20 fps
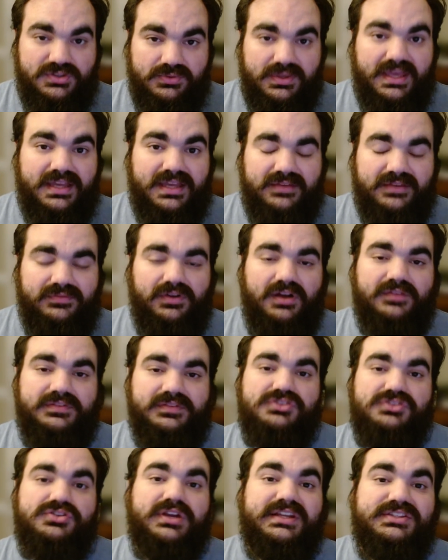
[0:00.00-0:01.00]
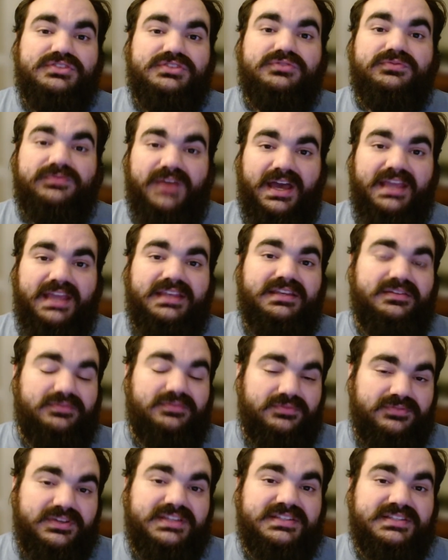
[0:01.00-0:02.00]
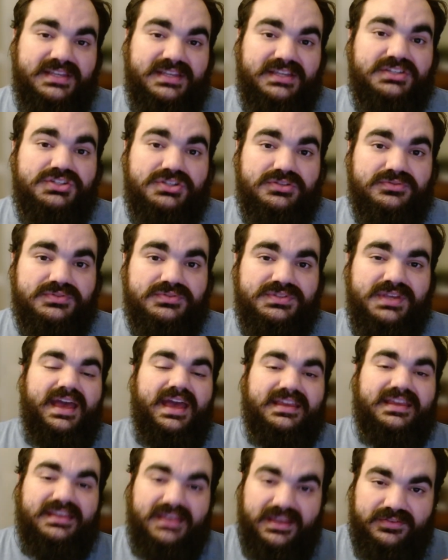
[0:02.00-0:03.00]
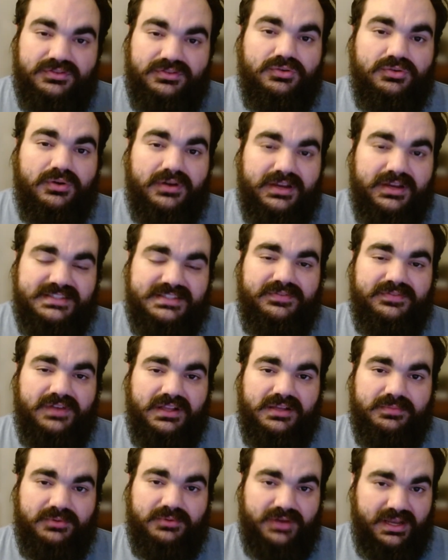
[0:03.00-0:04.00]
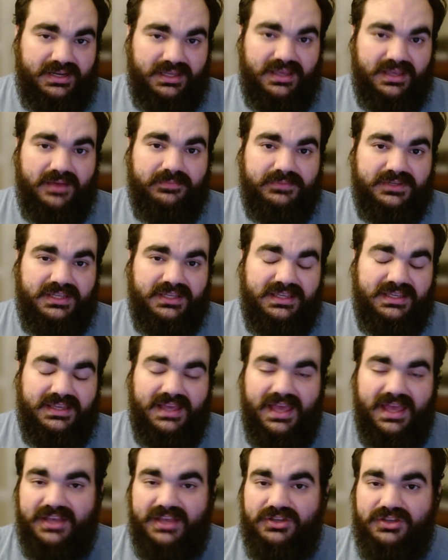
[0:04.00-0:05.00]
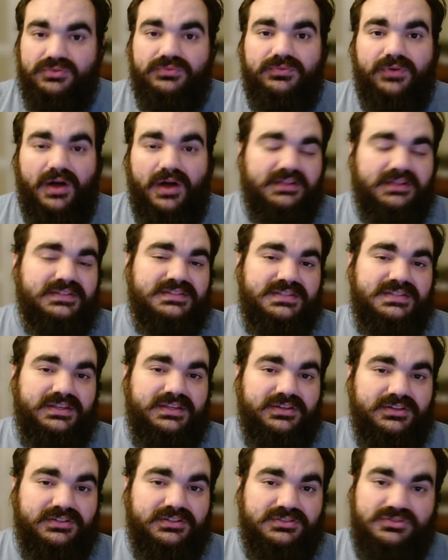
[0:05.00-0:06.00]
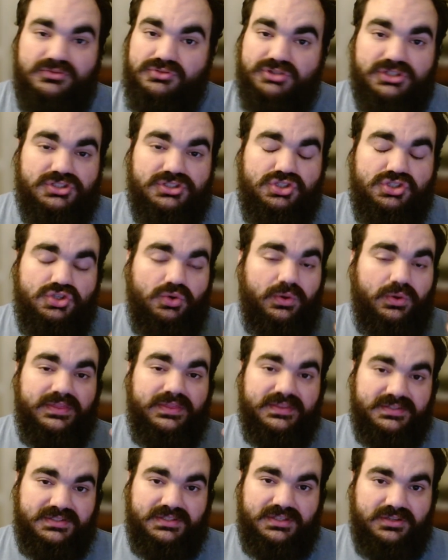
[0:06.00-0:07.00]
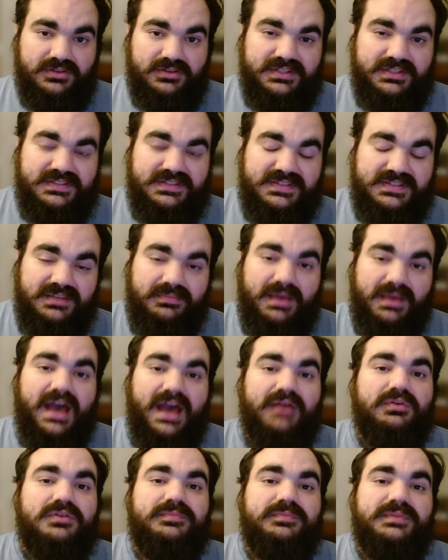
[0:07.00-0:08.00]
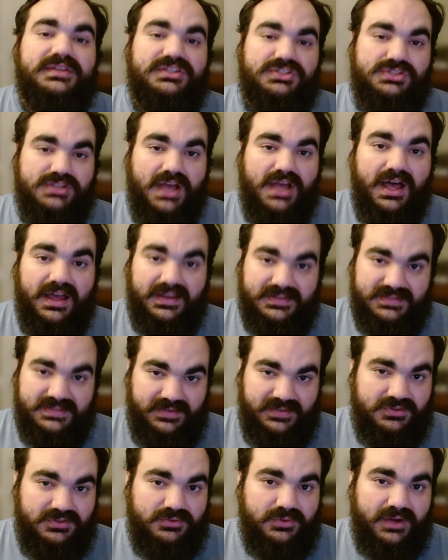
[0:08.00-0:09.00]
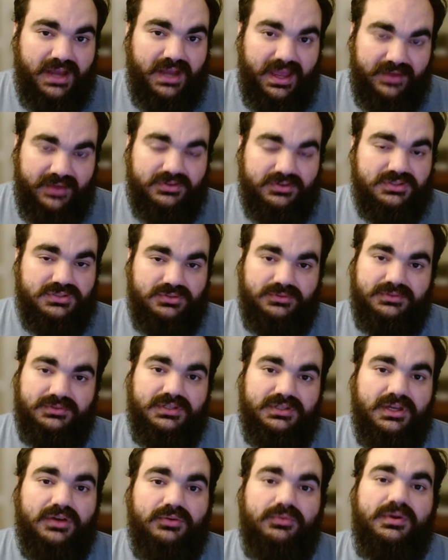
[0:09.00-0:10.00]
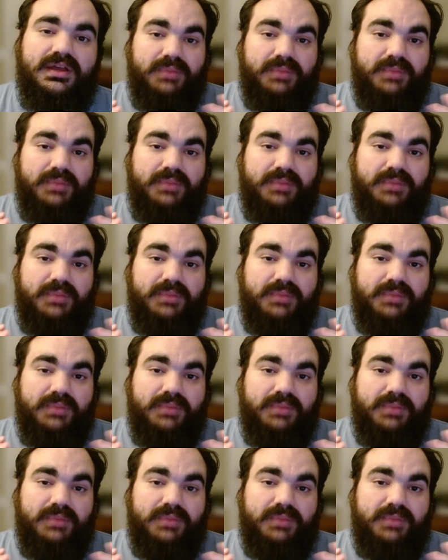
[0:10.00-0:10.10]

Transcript: to get involved and try to find and fix issues. Heck, if you are a developer at a company and you volunteer to just join the security team, I would be shocked if you were ever told no.